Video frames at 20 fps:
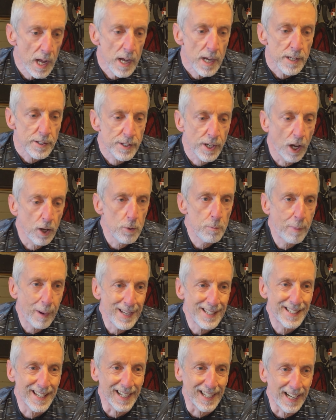So
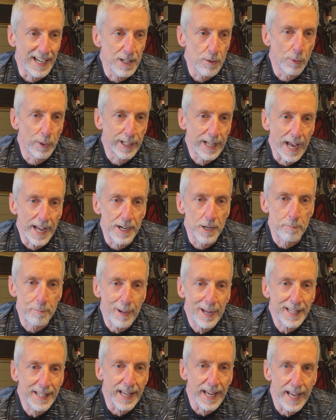basically you want to get in a
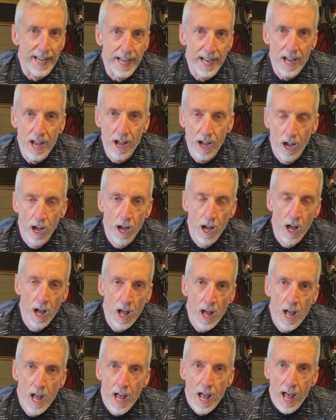big gear
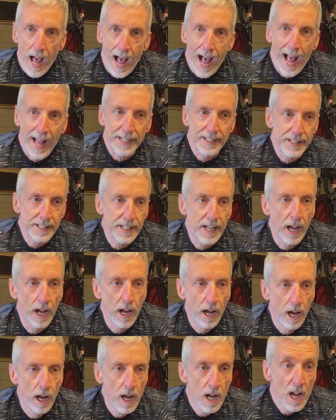and
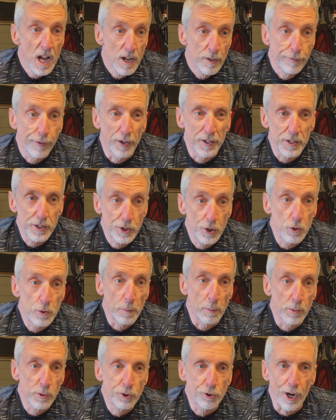find a
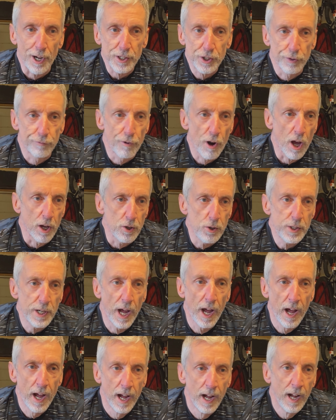suitable stretch of road,
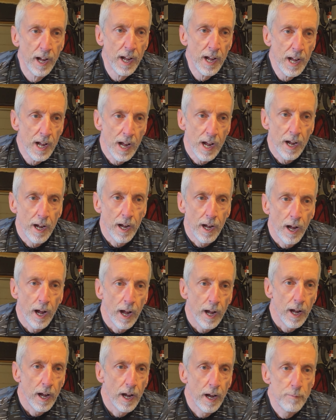
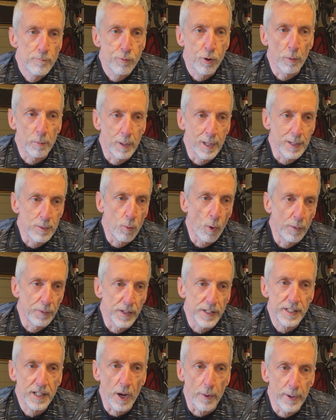probably one
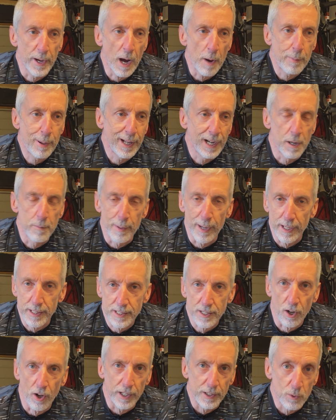that's going uphill a bit
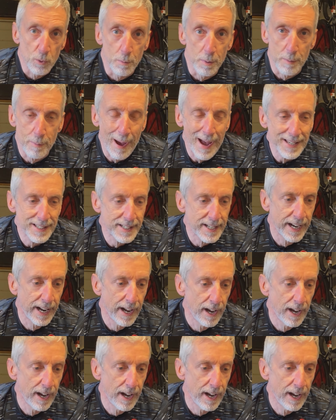slightly would be best.